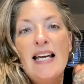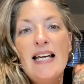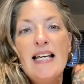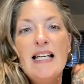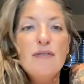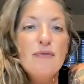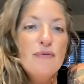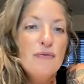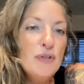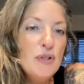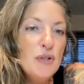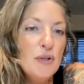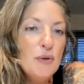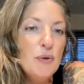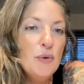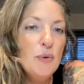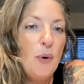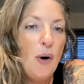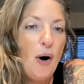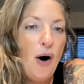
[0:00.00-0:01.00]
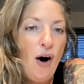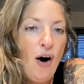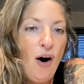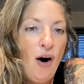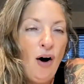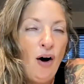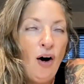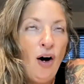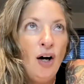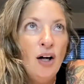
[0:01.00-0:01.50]
if you
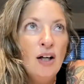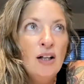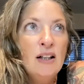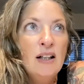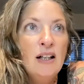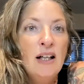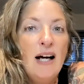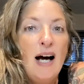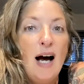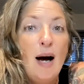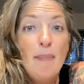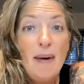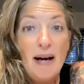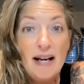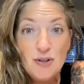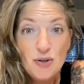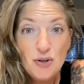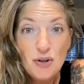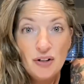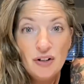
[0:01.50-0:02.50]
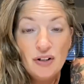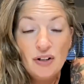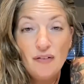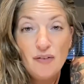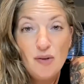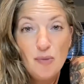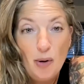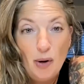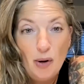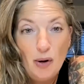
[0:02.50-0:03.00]
are a patron
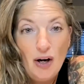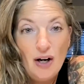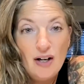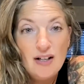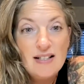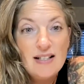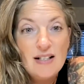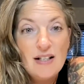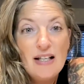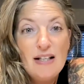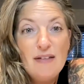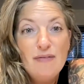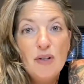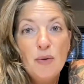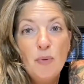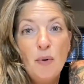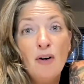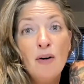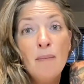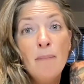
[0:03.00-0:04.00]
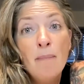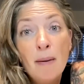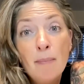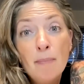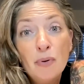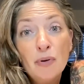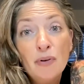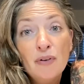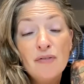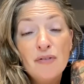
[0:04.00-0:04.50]
of the podcast, if you are a
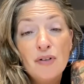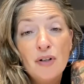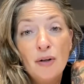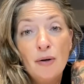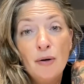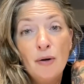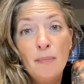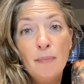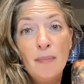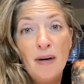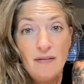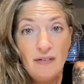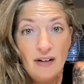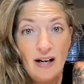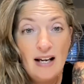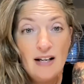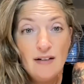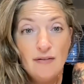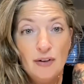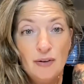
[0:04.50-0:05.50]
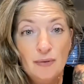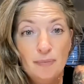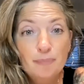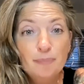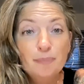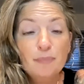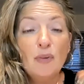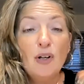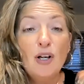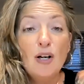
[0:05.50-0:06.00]
member of the Maven
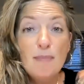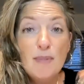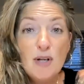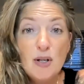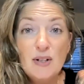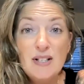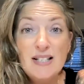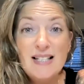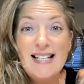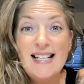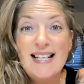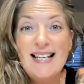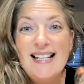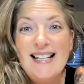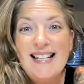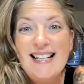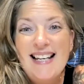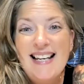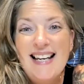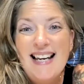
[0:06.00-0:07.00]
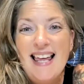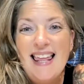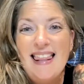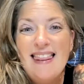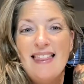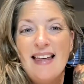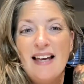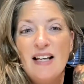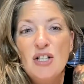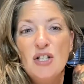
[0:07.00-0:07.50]
Haven community,
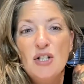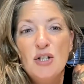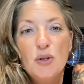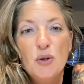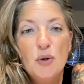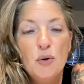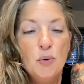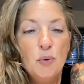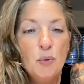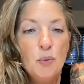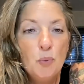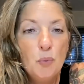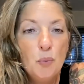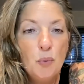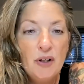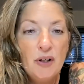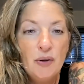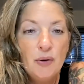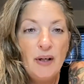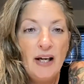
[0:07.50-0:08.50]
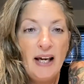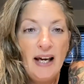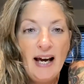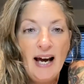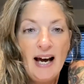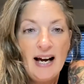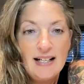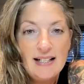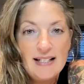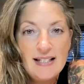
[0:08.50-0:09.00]
then you will get
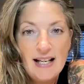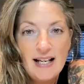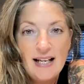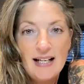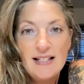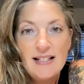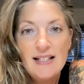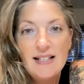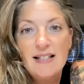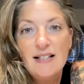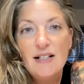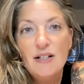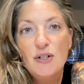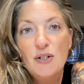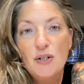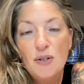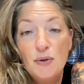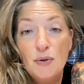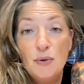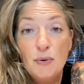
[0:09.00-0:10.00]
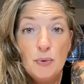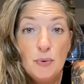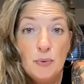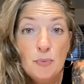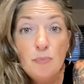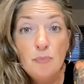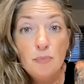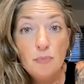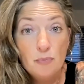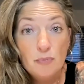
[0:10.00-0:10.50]
access to
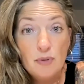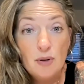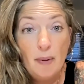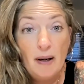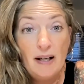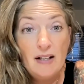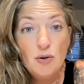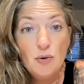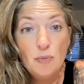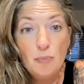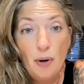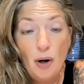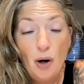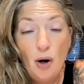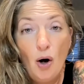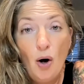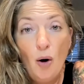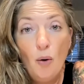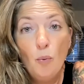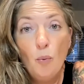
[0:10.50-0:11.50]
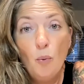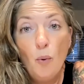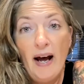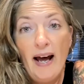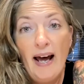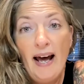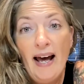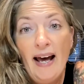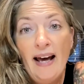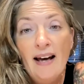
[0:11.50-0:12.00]
the patron part
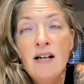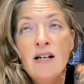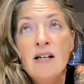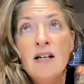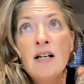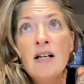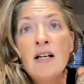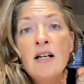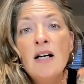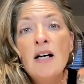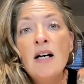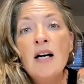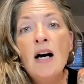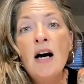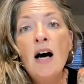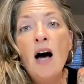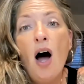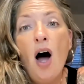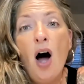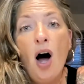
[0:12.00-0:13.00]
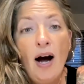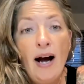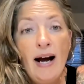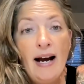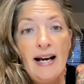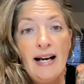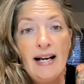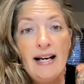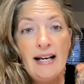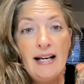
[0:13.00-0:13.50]
where
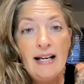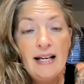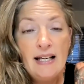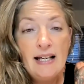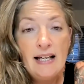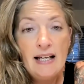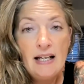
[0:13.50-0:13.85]
I